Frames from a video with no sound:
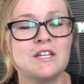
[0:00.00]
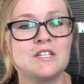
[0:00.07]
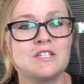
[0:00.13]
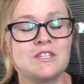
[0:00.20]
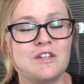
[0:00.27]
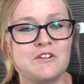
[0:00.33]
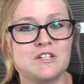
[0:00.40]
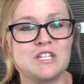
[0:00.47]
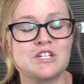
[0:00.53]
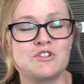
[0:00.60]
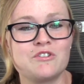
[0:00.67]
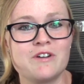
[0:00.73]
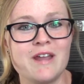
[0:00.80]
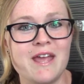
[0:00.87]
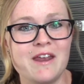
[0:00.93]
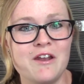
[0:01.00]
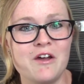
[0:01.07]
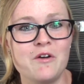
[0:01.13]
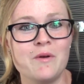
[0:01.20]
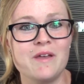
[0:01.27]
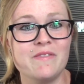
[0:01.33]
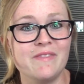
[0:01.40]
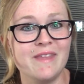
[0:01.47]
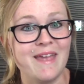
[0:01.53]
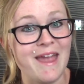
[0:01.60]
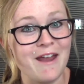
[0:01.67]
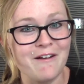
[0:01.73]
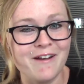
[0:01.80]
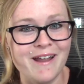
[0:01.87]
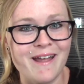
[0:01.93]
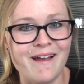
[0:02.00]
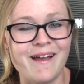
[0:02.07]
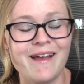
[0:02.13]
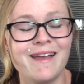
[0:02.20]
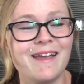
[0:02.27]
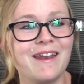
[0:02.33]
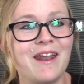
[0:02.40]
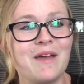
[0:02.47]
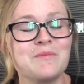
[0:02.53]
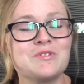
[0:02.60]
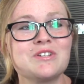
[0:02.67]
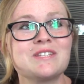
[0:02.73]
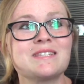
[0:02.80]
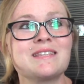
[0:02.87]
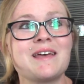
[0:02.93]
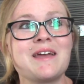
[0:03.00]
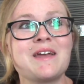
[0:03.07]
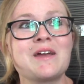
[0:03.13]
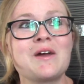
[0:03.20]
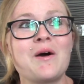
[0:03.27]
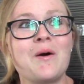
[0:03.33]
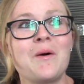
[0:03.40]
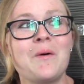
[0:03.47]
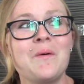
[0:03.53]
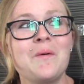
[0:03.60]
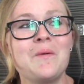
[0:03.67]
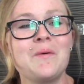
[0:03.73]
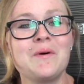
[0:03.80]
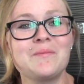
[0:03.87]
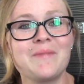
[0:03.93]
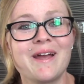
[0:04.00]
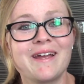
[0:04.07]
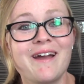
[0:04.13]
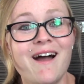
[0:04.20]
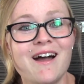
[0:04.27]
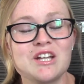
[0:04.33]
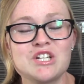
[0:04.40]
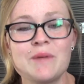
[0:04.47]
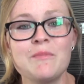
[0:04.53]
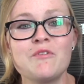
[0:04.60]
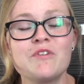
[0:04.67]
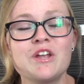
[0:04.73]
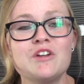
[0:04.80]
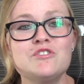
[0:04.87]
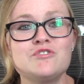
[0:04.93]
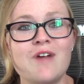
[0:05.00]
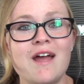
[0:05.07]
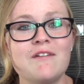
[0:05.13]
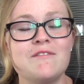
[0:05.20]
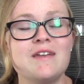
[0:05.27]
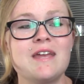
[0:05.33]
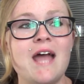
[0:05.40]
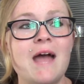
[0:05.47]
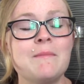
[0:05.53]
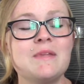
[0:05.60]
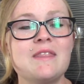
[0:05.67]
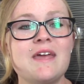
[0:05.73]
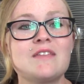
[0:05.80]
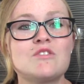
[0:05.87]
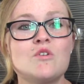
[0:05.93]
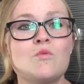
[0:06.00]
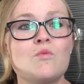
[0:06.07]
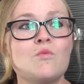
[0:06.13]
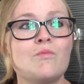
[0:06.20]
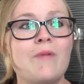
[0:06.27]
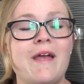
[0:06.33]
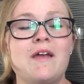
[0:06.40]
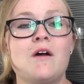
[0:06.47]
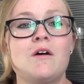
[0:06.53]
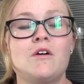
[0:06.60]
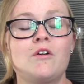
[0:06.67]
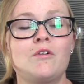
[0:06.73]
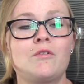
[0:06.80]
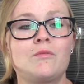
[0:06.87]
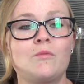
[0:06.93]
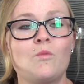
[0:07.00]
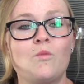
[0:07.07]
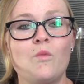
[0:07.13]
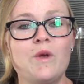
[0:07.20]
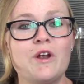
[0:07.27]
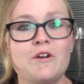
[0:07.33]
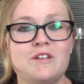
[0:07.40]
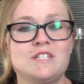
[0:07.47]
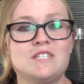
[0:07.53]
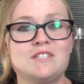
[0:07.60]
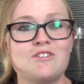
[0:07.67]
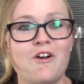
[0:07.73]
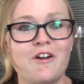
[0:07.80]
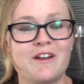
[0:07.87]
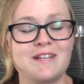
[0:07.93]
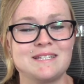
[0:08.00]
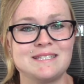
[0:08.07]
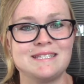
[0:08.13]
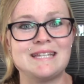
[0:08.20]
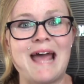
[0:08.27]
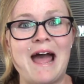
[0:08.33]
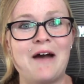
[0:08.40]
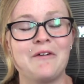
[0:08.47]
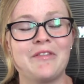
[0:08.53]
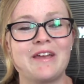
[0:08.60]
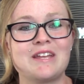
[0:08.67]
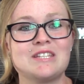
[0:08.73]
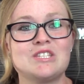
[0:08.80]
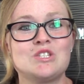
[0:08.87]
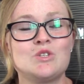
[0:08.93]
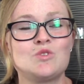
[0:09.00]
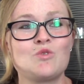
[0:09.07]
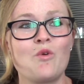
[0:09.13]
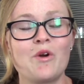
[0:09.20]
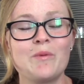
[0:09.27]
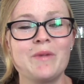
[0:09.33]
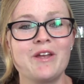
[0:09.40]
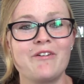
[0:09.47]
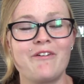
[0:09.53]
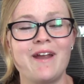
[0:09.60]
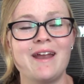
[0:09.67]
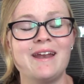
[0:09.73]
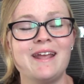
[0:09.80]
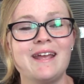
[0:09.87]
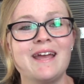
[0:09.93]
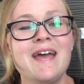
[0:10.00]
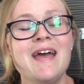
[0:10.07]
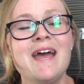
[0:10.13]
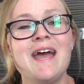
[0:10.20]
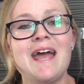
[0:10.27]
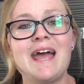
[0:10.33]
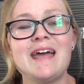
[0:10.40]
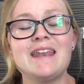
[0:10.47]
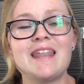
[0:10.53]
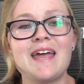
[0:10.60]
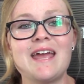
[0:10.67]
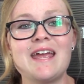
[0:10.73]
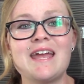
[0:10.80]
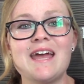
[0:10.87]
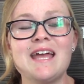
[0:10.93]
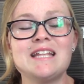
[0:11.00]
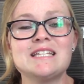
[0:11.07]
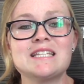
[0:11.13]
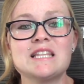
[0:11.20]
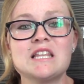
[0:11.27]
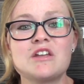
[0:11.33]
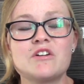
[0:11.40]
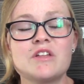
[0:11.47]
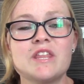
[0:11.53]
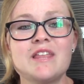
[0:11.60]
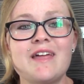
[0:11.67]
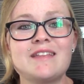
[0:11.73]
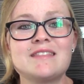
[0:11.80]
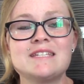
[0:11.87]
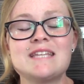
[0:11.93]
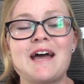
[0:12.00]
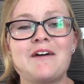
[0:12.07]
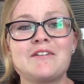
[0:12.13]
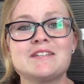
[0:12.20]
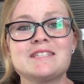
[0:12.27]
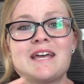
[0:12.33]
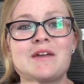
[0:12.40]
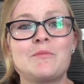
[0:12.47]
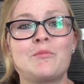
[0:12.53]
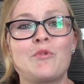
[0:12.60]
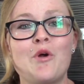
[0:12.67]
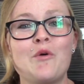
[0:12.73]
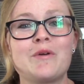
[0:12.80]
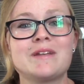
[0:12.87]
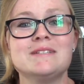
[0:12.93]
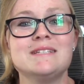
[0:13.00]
There's a tornado in the area. And I'm just like, oh my gosh, I'm over here driving. I'm in like the weirdest, darkest town. Like it's storming, raining, and like it's literally like the town is like broken